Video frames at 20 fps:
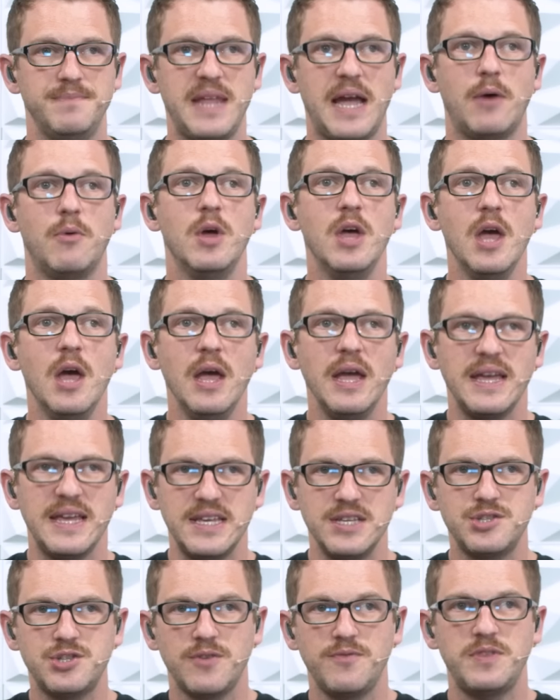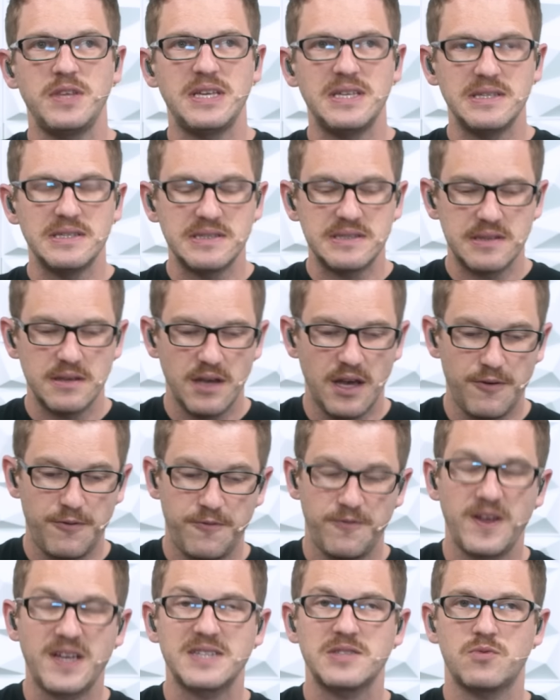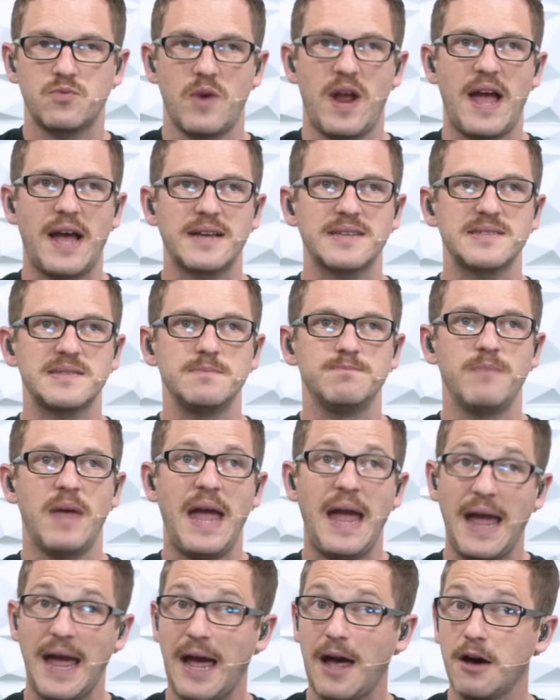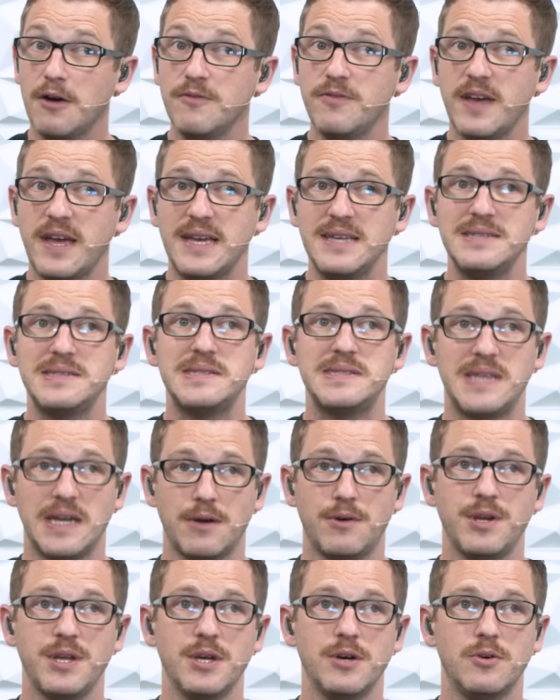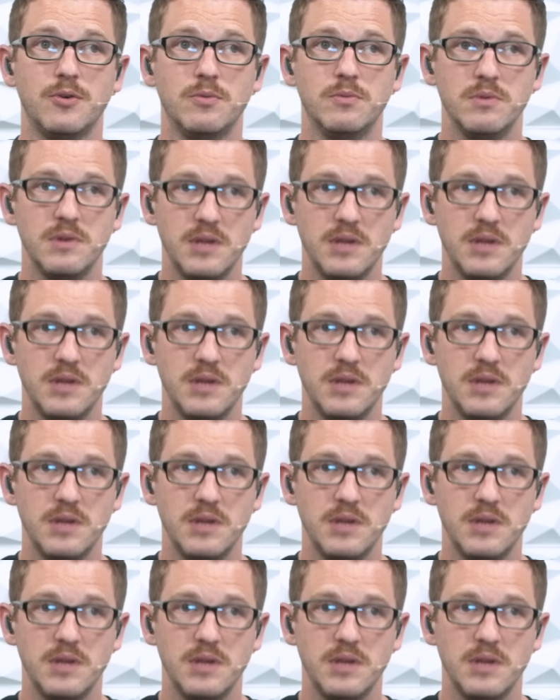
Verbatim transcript: Now, each of these effects racks have a stereo